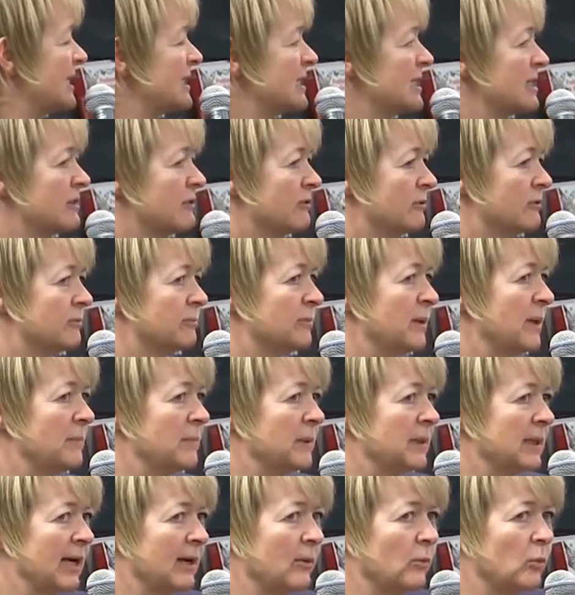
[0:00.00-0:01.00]
letters of
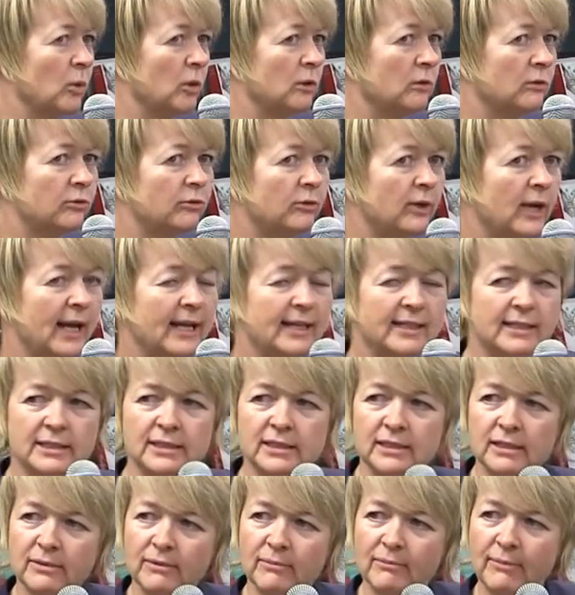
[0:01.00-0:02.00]
people like Woolf
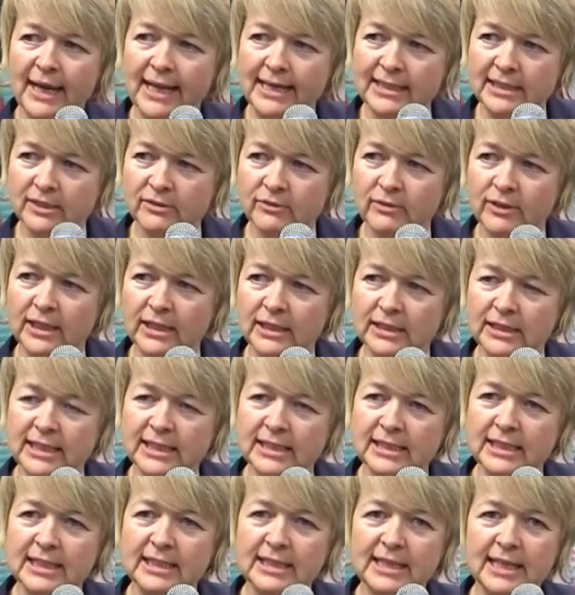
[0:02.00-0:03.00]
and Mansfield,
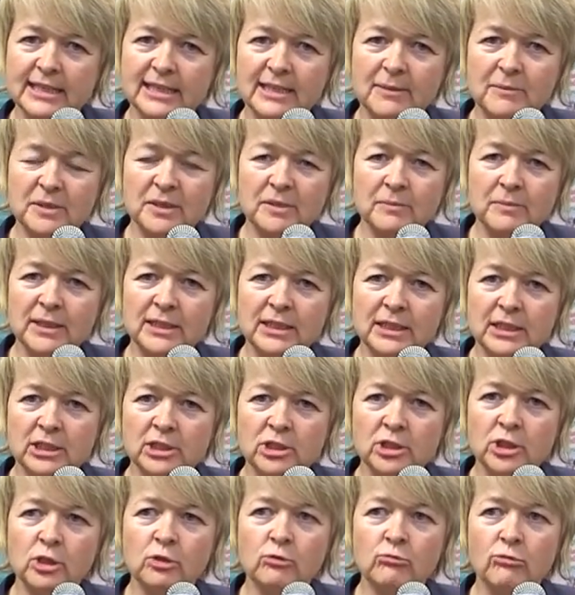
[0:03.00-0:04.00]
is that there seems to be this
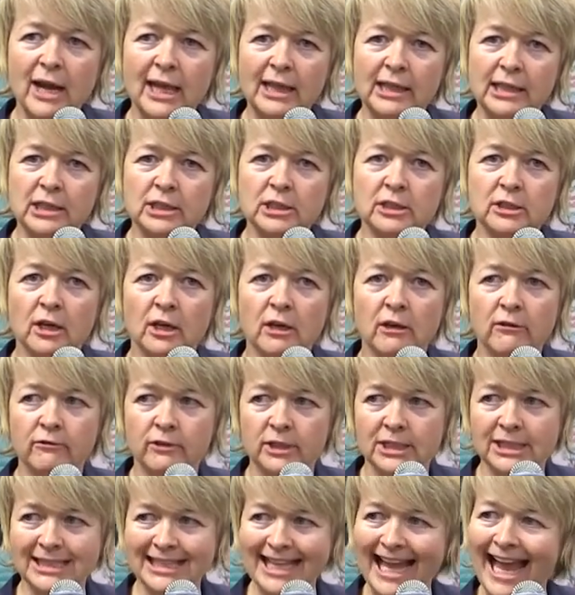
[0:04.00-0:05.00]
new relish
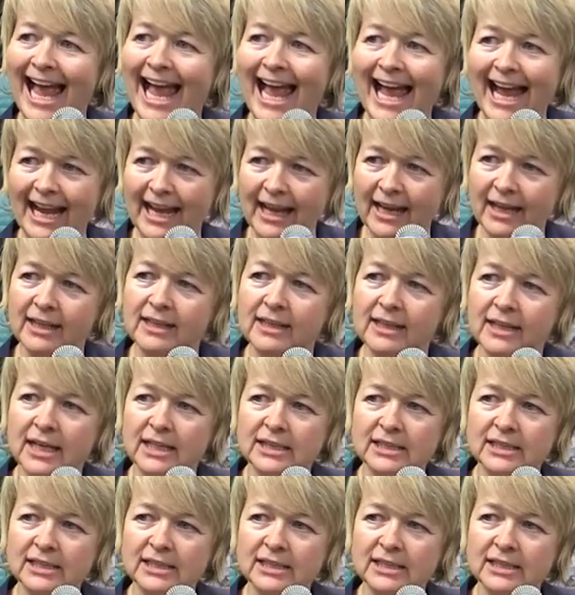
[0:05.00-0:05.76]
for slang, yeah.